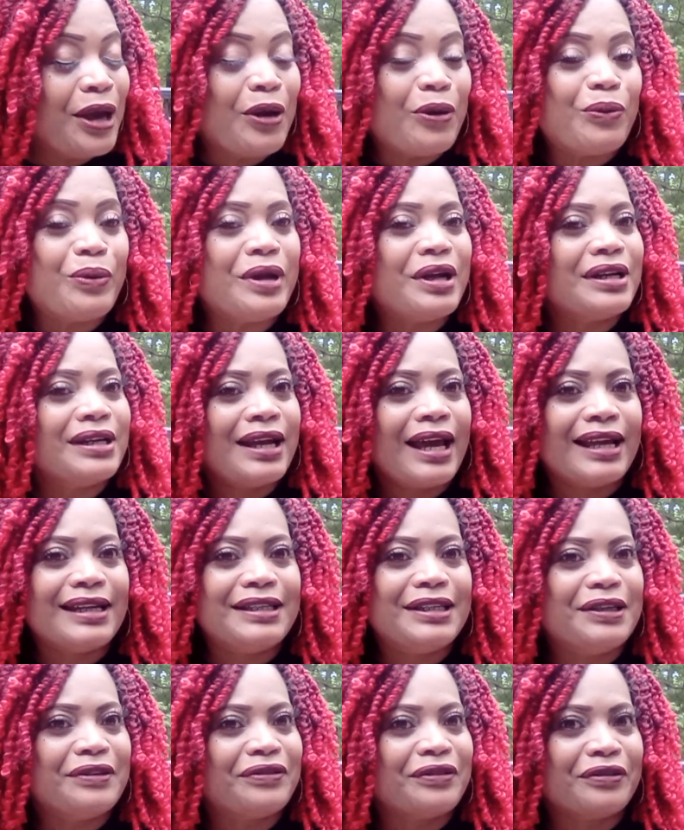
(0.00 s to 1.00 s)
We're not
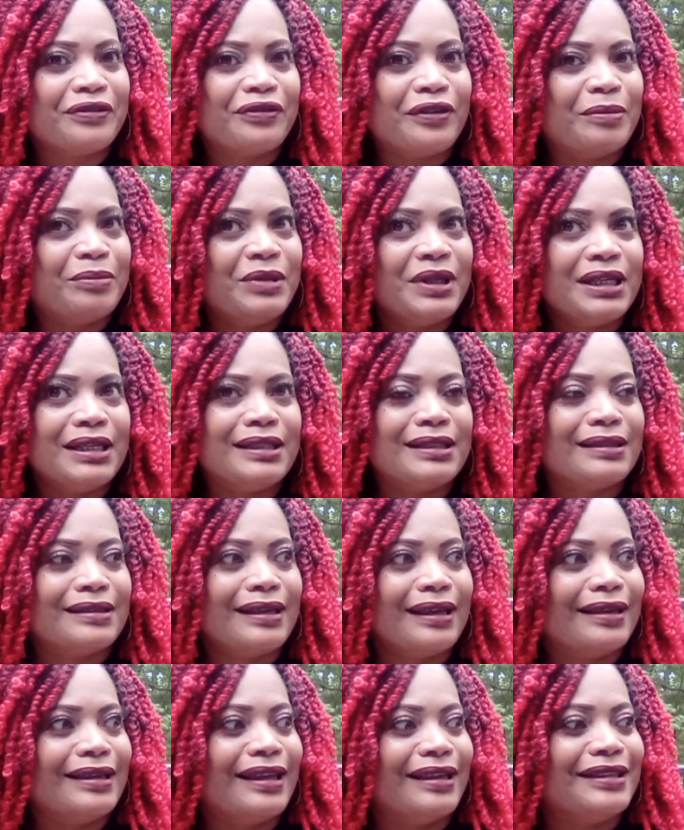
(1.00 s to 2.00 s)
different from these
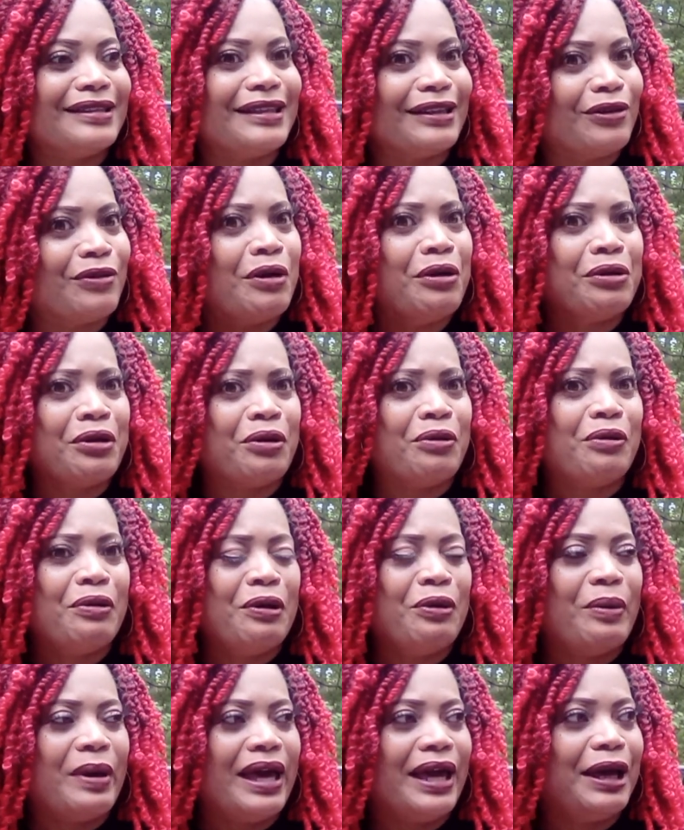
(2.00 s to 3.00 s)
quote
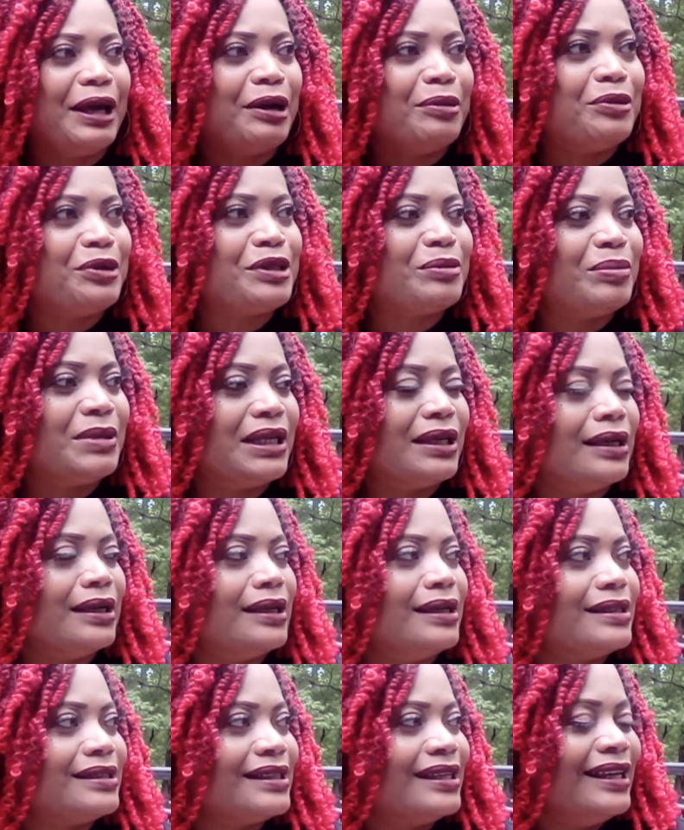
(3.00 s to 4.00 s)
unquote animals
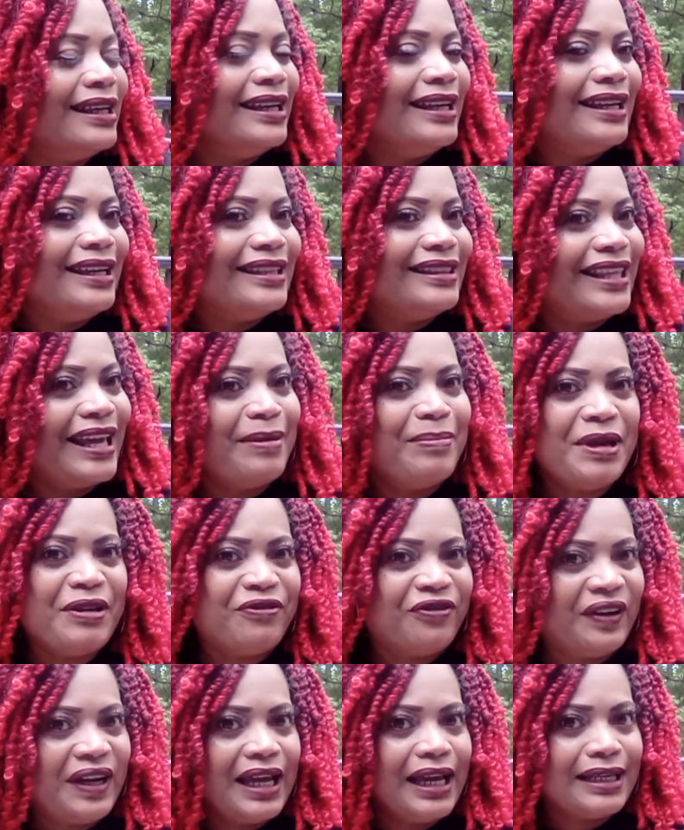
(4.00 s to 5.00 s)
because they be
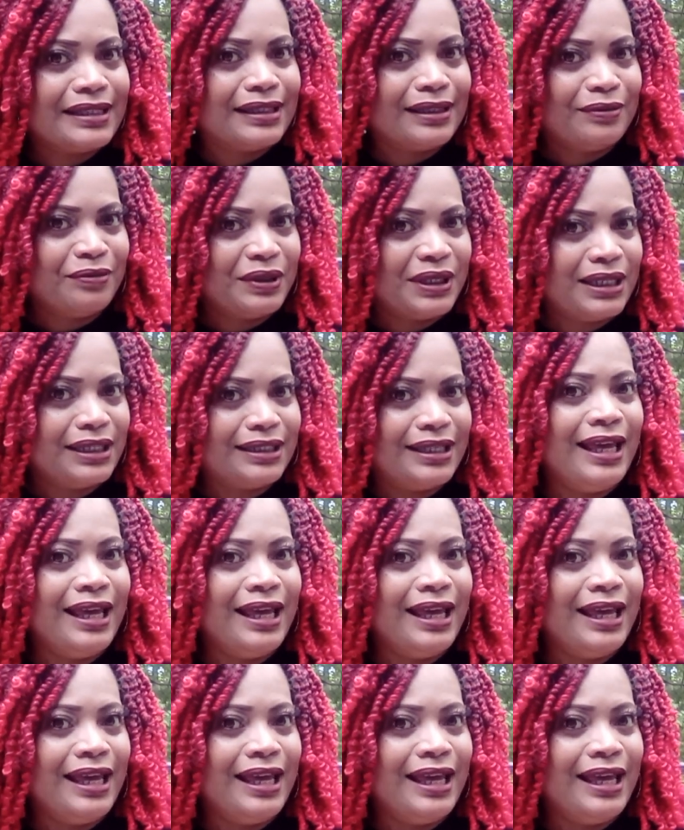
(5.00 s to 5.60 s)
flexing with each